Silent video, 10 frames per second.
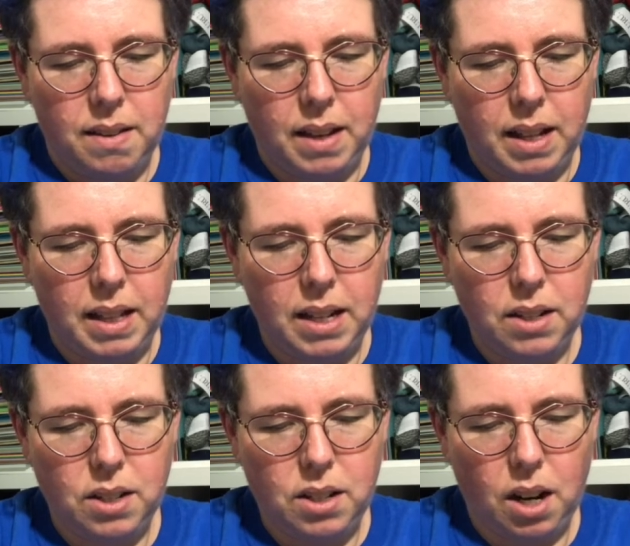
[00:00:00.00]
the
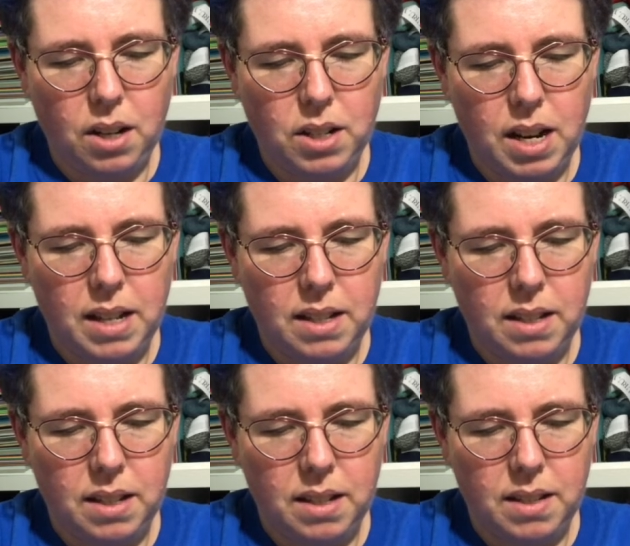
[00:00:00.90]
clear starch
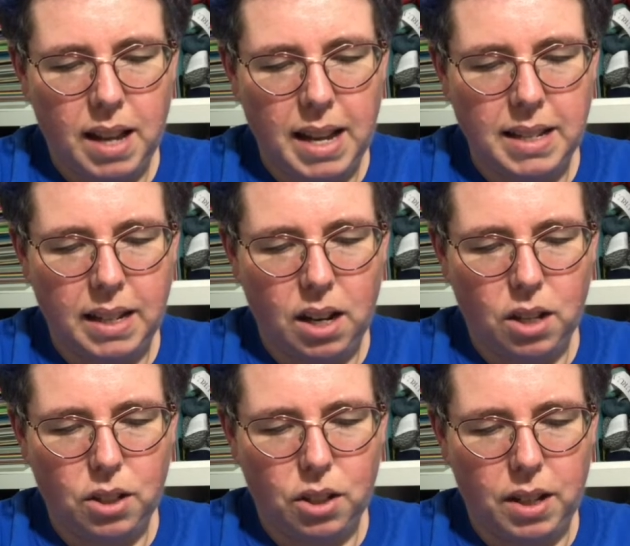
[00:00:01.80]
and sizing
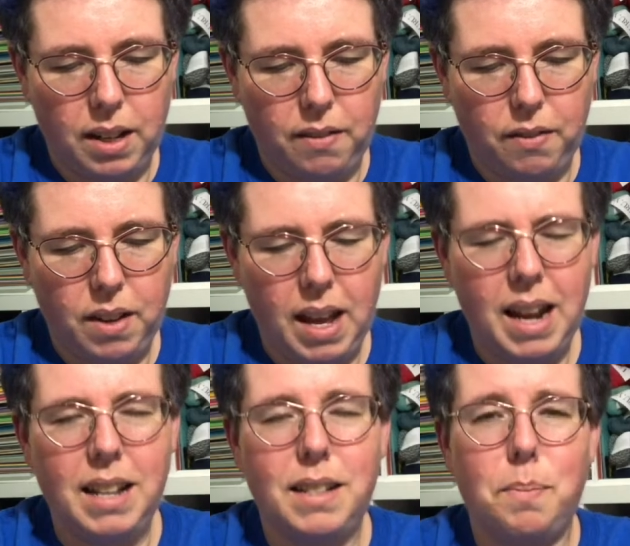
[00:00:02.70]
alternative.
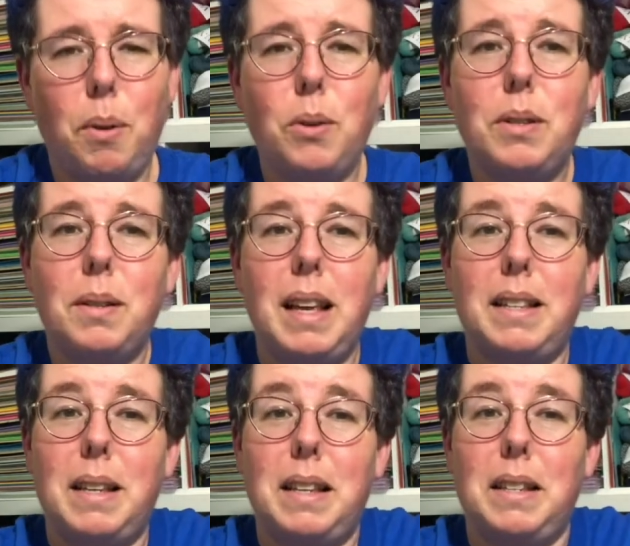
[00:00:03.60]
And it
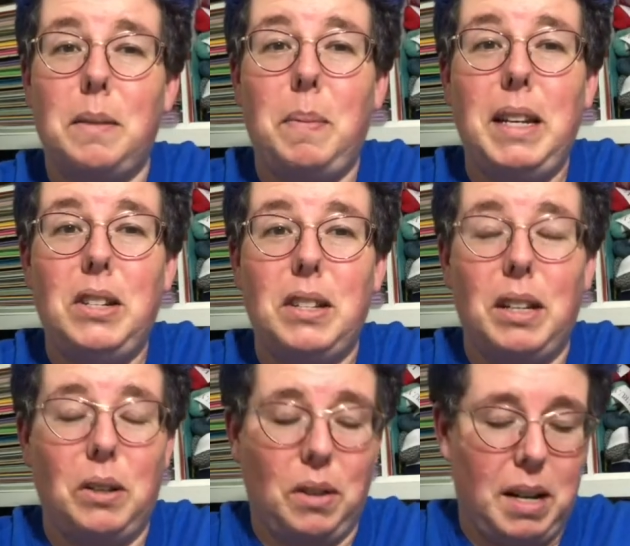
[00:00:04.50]
says it's peaches
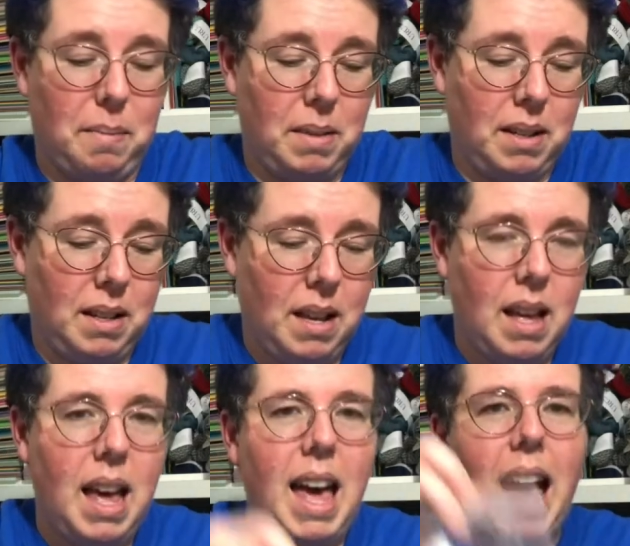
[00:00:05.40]
and cream.
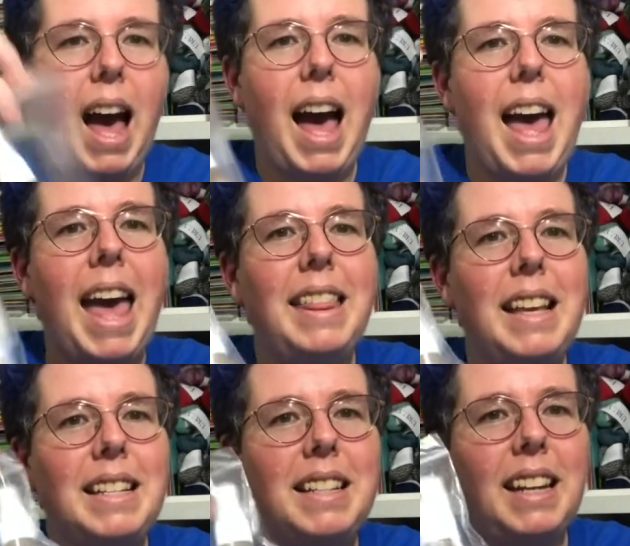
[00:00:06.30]
And
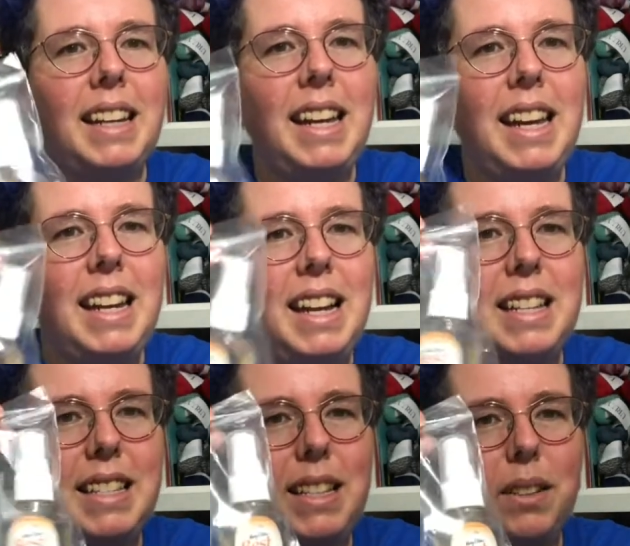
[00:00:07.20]
they stuck it in
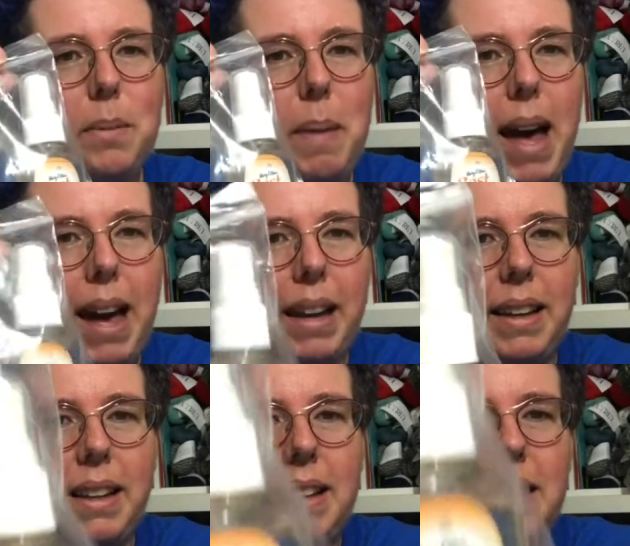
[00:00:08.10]
a sealed bag.